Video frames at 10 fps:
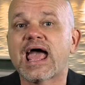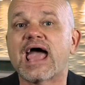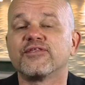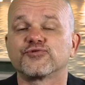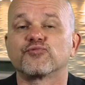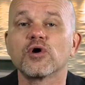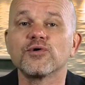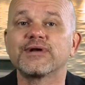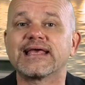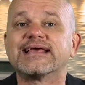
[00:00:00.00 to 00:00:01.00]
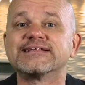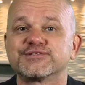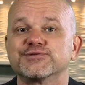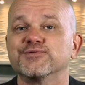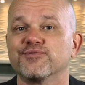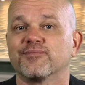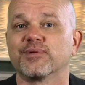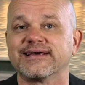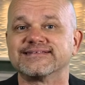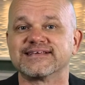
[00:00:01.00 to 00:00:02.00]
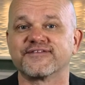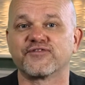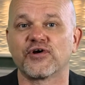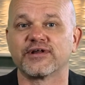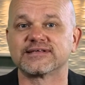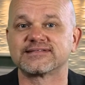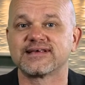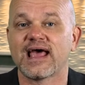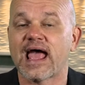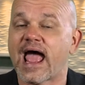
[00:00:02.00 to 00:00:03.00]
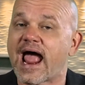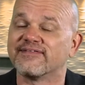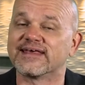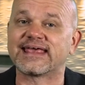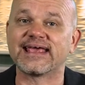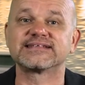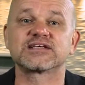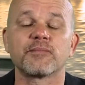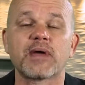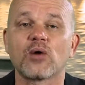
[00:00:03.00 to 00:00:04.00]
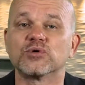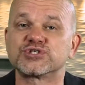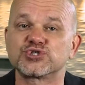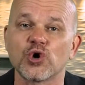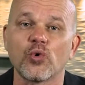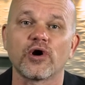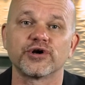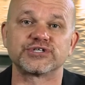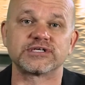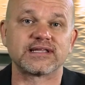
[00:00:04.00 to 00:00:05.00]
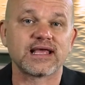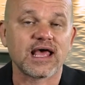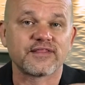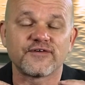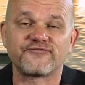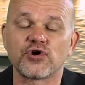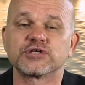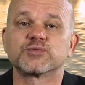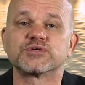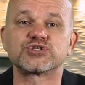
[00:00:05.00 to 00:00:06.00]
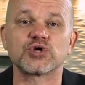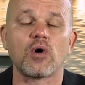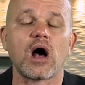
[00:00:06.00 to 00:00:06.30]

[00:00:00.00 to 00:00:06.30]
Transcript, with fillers: and thrown into the blazing furnace. And the king's command was so urgent, the furnace was so